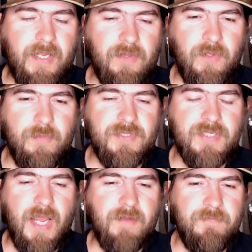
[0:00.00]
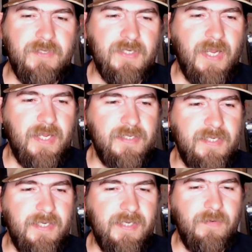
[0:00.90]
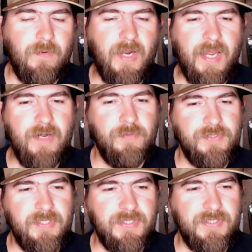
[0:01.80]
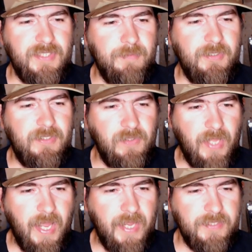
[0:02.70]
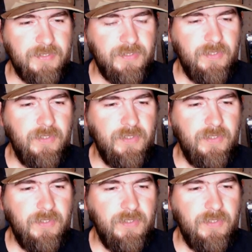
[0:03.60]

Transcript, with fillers: Loomis nine fifty-nine D D or eight oh six C B Glass